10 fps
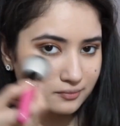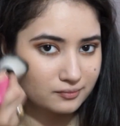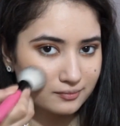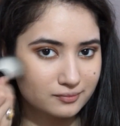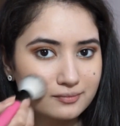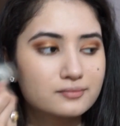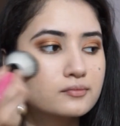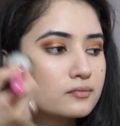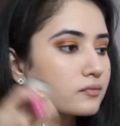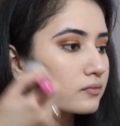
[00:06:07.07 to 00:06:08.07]
This color
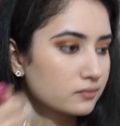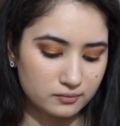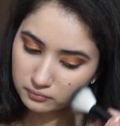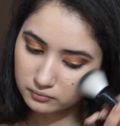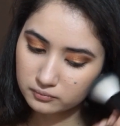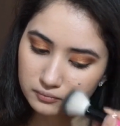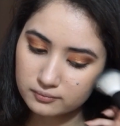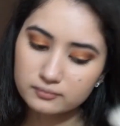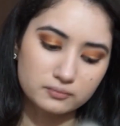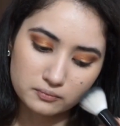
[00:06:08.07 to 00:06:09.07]
is very
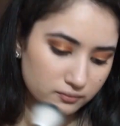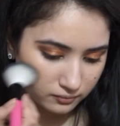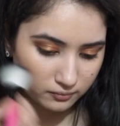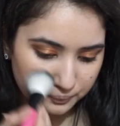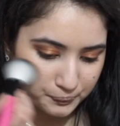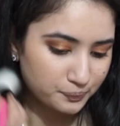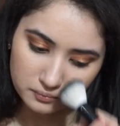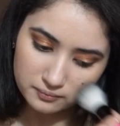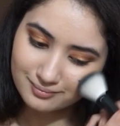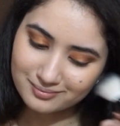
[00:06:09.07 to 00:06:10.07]
pretty and
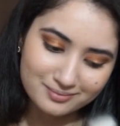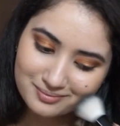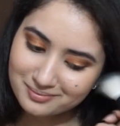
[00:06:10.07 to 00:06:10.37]
it has a